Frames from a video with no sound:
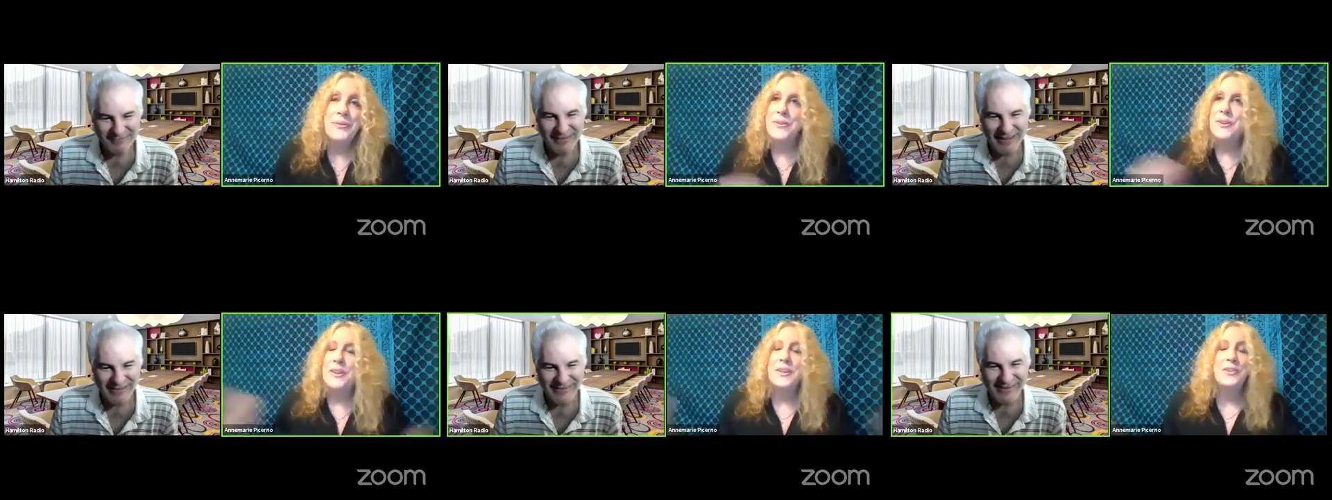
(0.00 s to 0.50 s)

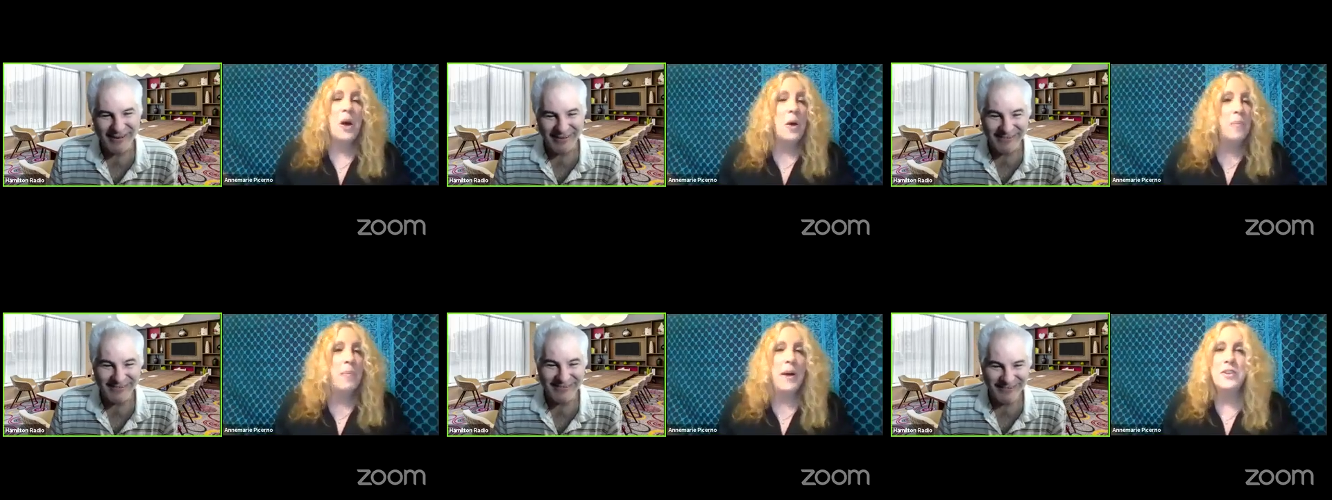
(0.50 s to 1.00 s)
Speaker 1: That's it's nice.
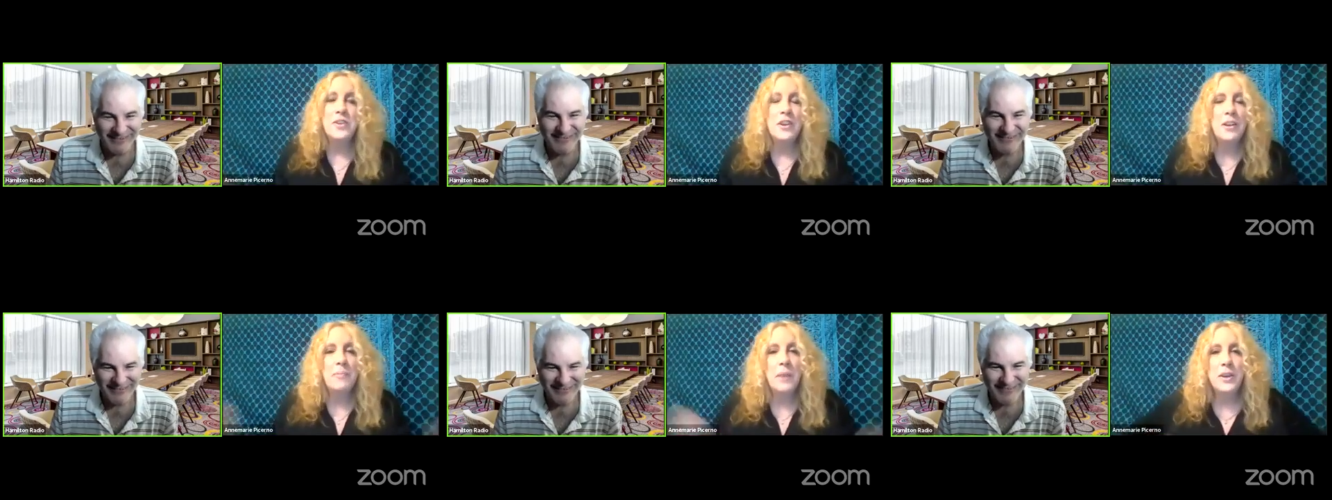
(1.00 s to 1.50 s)
all
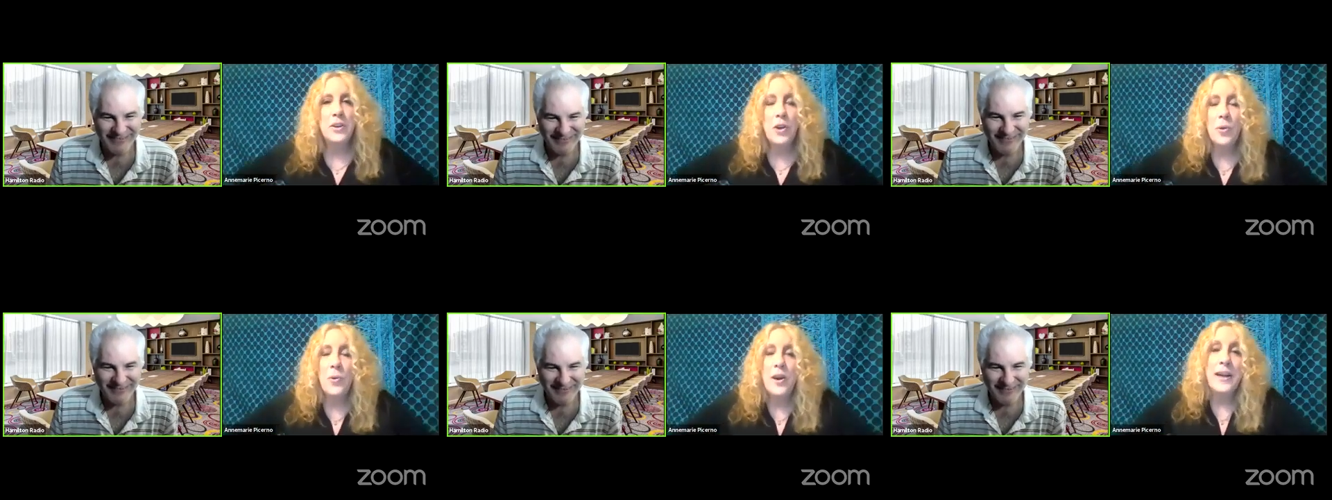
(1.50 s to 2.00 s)
budget. But you
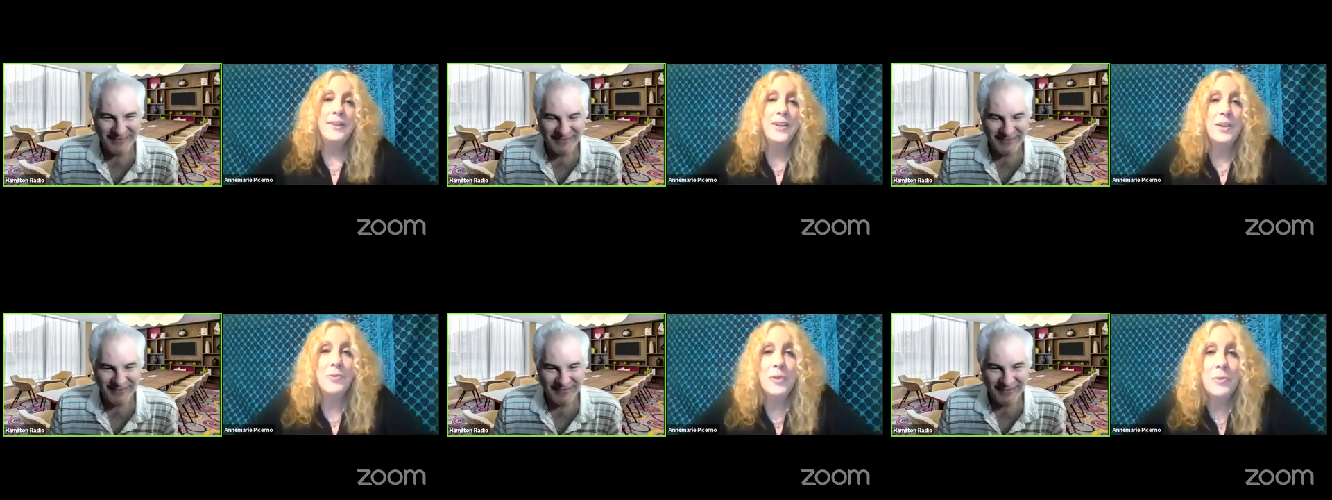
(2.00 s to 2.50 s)
know what? I
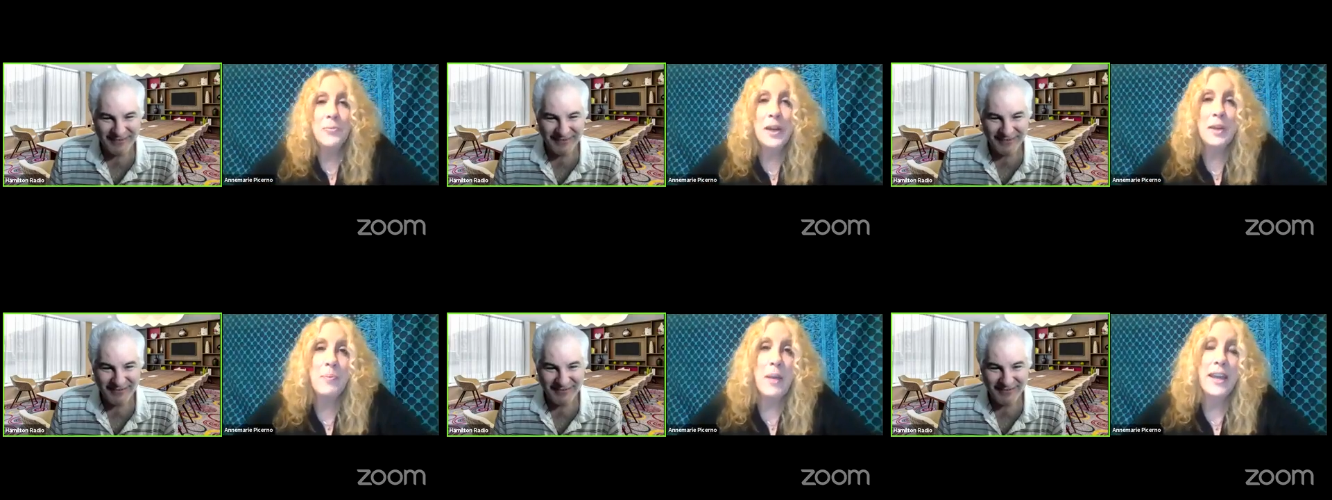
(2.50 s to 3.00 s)
did it with
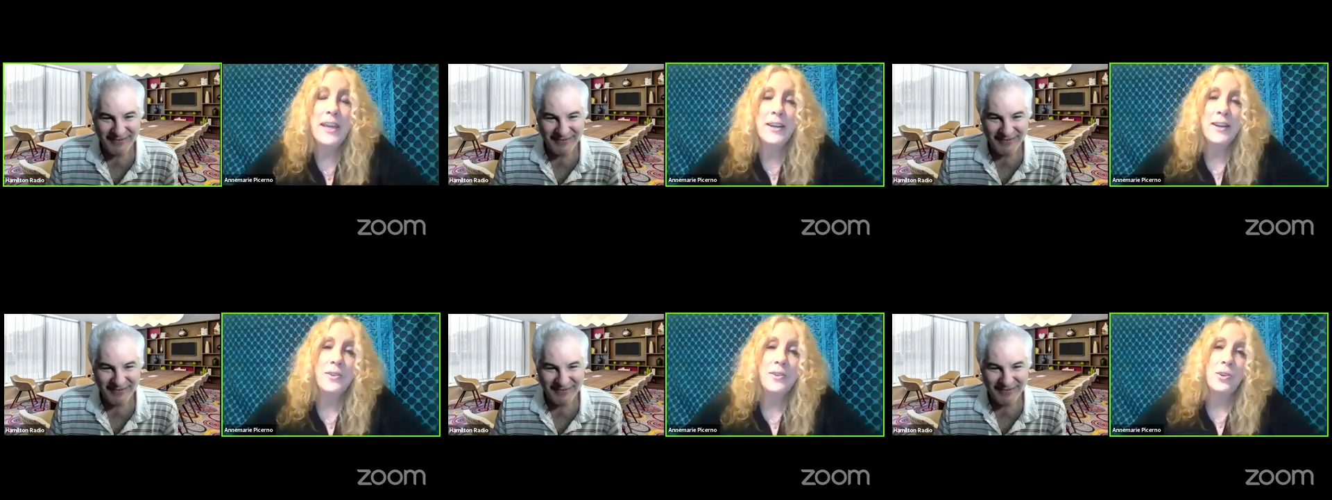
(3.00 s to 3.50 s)
money
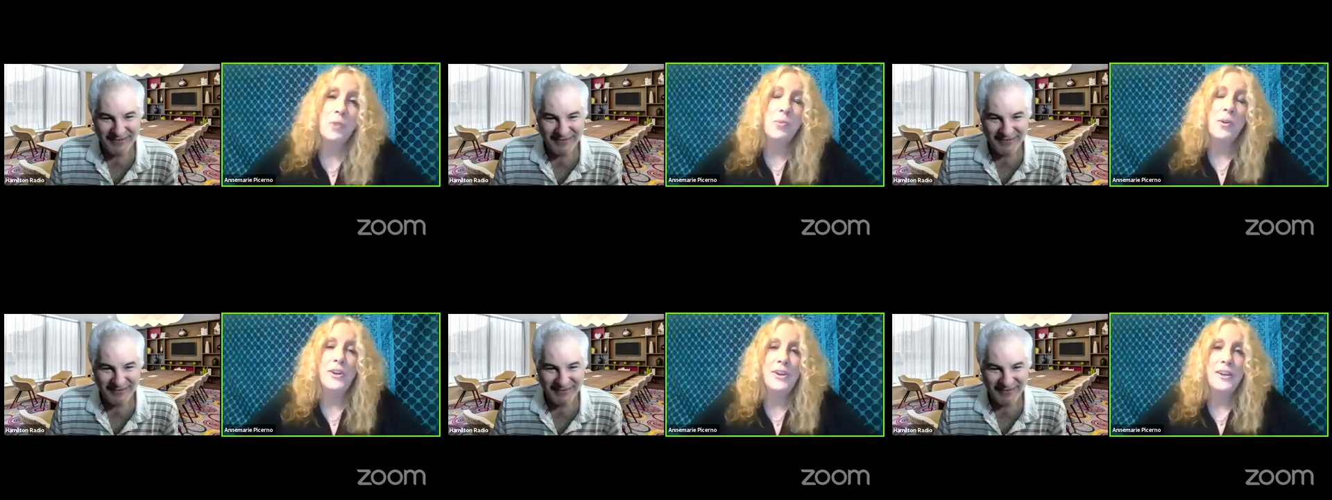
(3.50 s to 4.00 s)
pain. I still
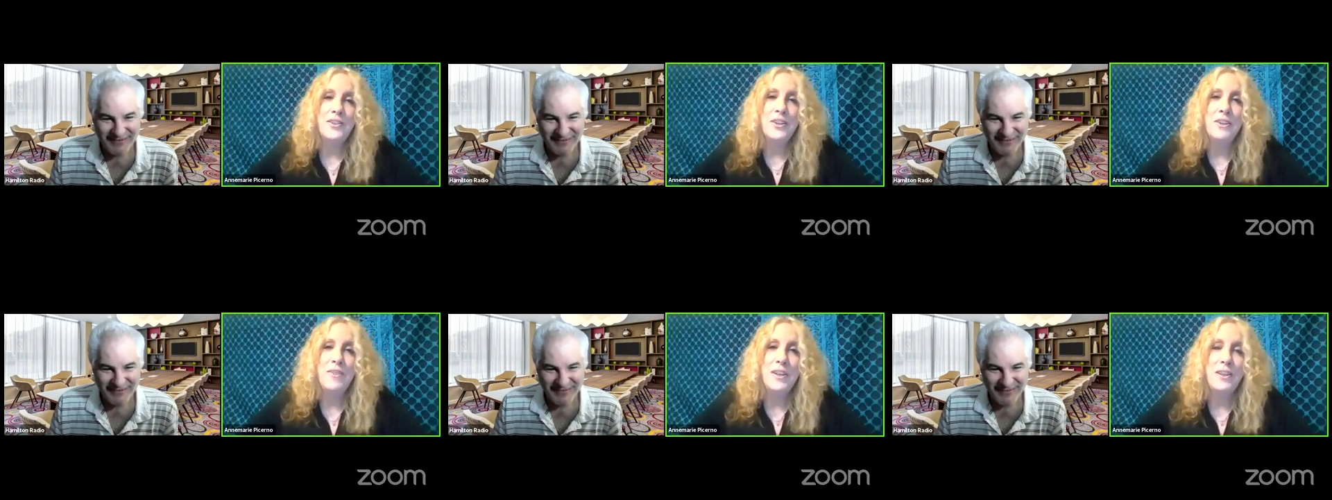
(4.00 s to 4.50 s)
put it on
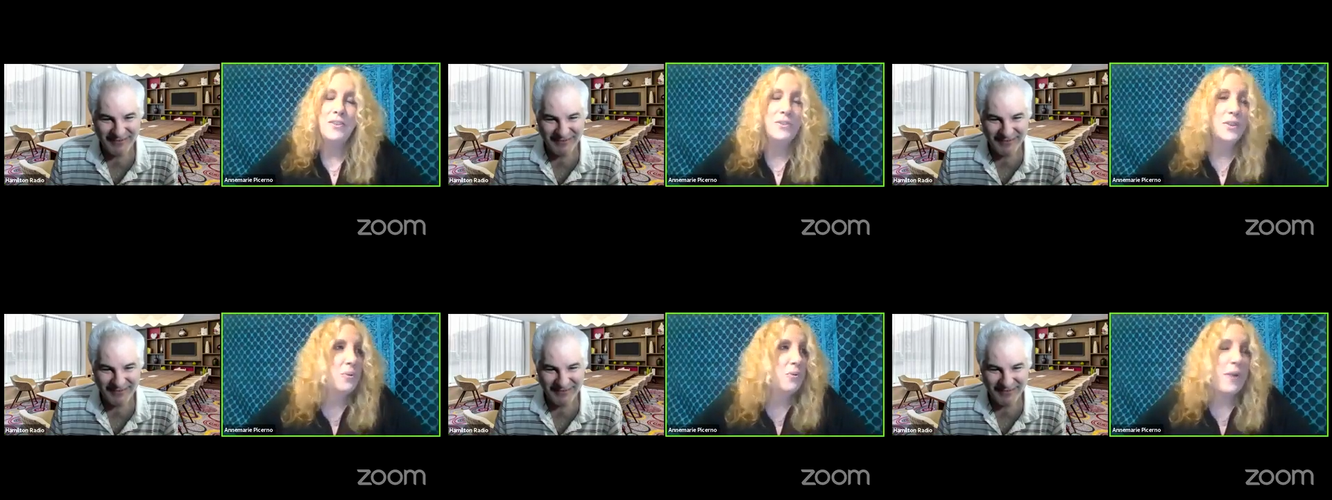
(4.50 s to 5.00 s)
TV.
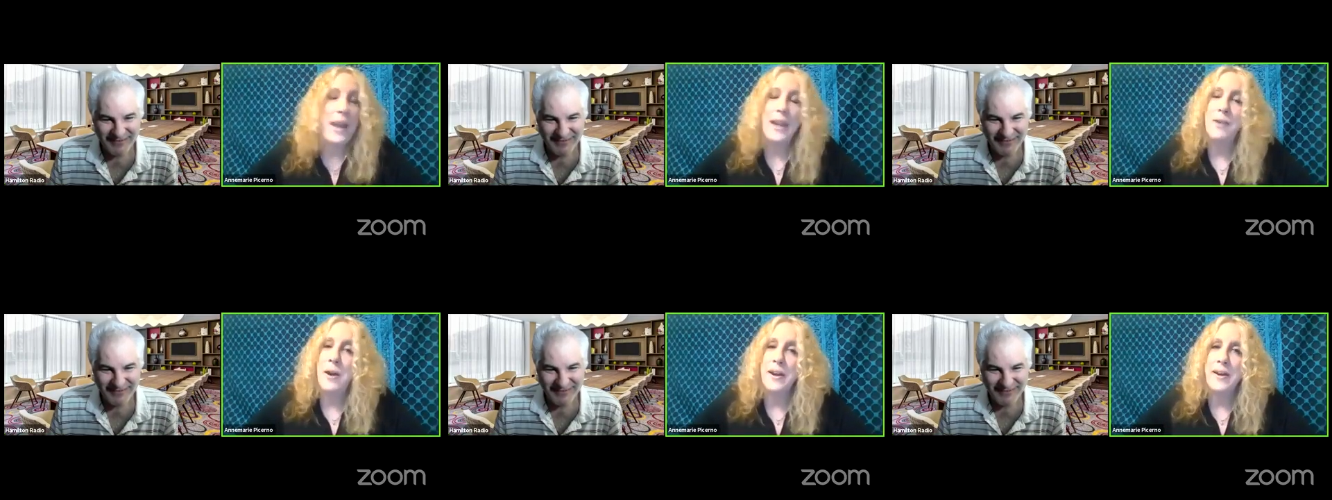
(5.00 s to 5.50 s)
So,
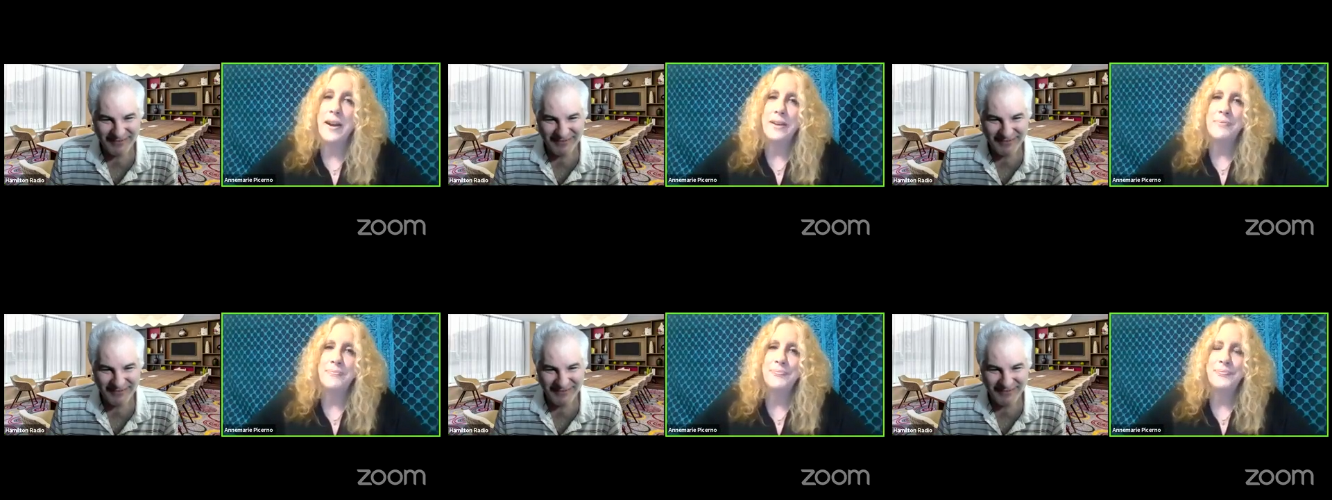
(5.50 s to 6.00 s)
hey, why
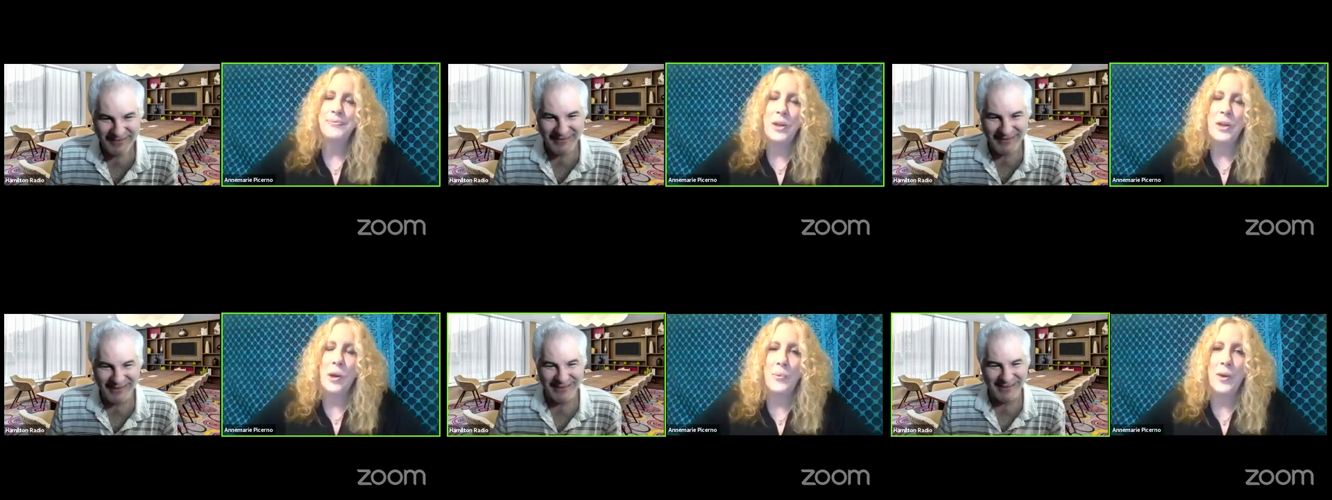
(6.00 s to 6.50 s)
not?
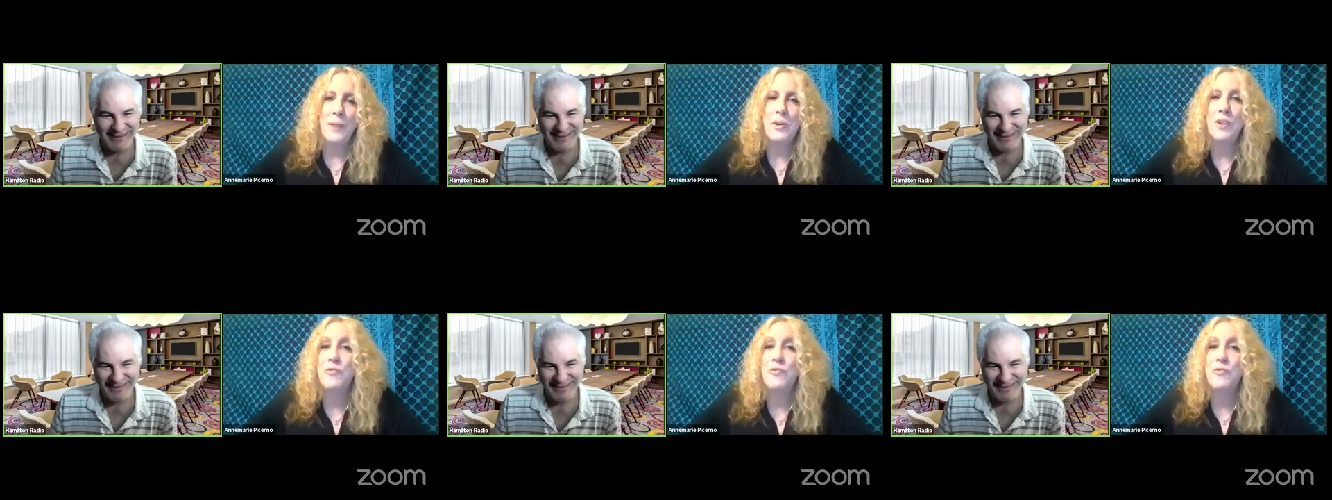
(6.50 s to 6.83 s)
You know, I'm going